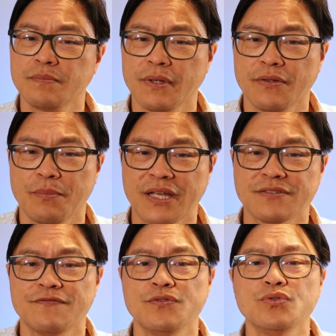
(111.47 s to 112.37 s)
the
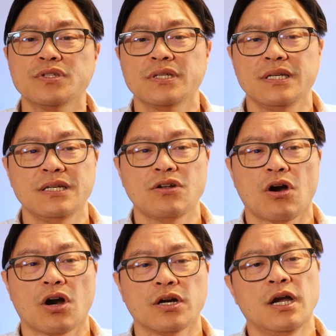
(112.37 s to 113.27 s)
best foods to eat
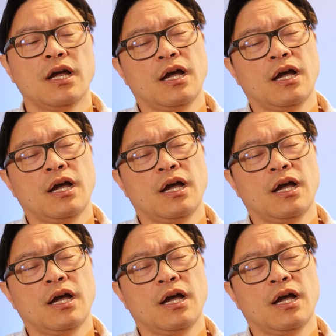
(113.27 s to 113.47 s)
are